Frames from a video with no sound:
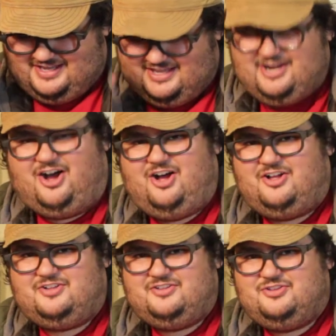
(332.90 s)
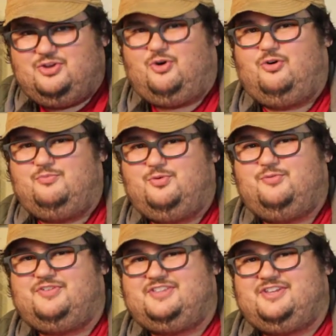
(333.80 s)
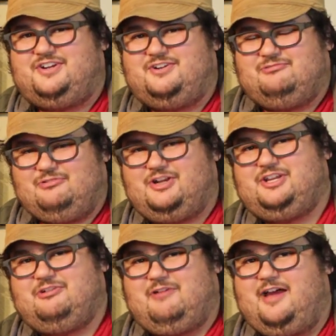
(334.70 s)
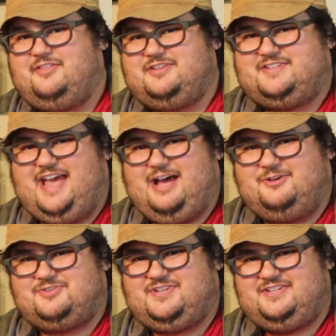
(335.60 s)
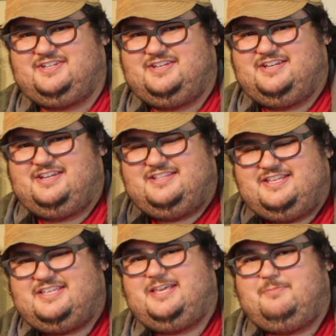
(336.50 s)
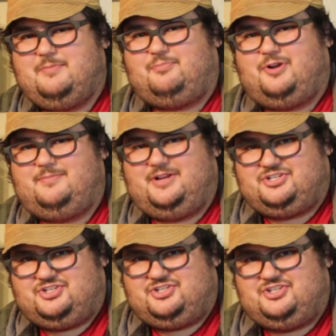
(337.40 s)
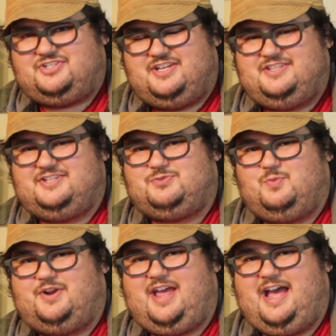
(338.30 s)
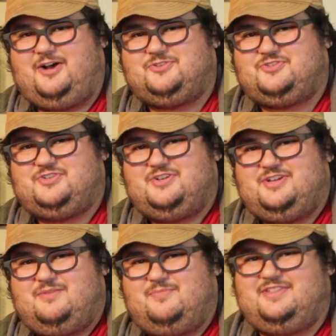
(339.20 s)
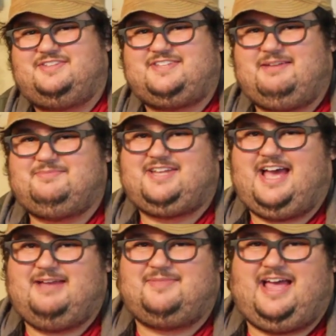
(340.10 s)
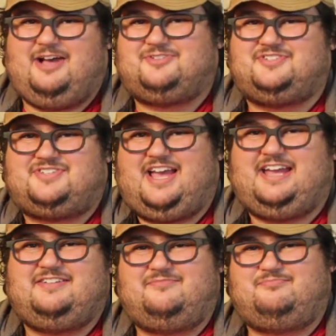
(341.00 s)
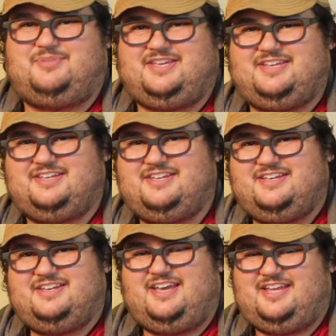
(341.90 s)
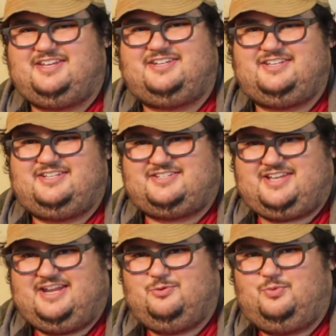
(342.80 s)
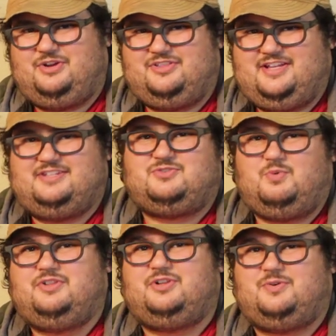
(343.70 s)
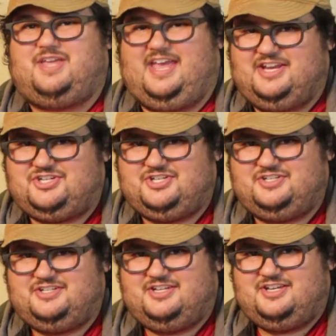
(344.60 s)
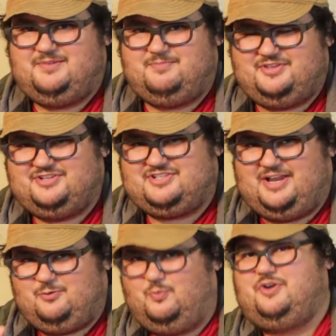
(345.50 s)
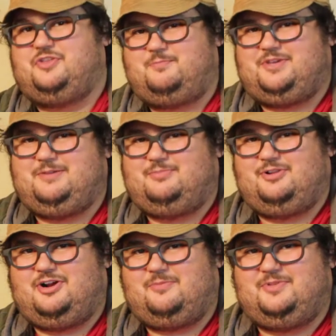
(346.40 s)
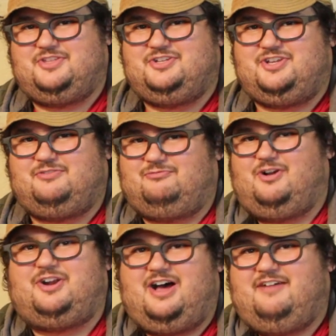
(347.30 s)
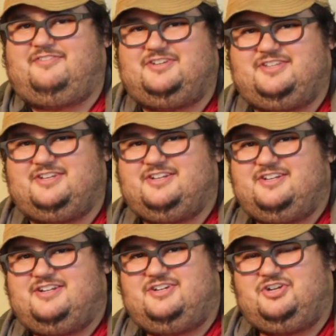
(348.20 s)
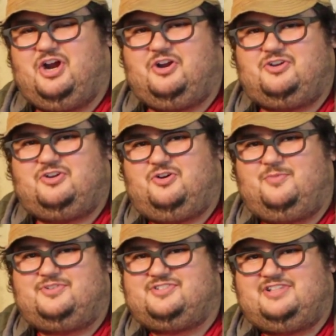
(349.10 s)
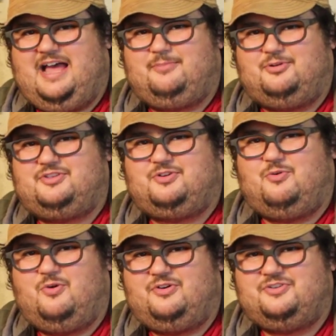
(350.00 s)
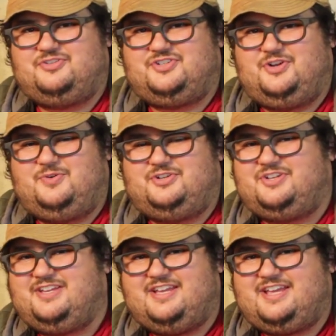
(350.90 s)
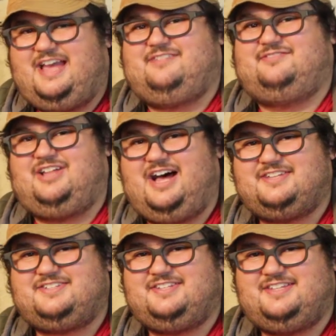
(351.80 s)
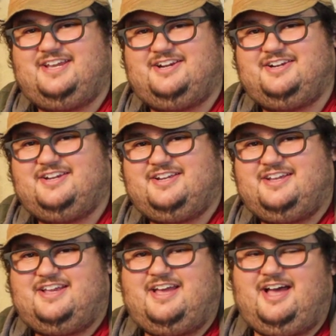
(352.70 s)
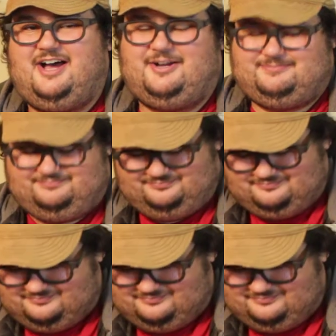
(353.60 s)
it all, the whole movie they're running around this house, and they keep it pretty much just in this one house but at the same time the house is kind of big and it's kind of weird that it's one location but there's like where the people are but then you can run off into the dark almost labyrinth corners you know and you can get kind of lost in there um,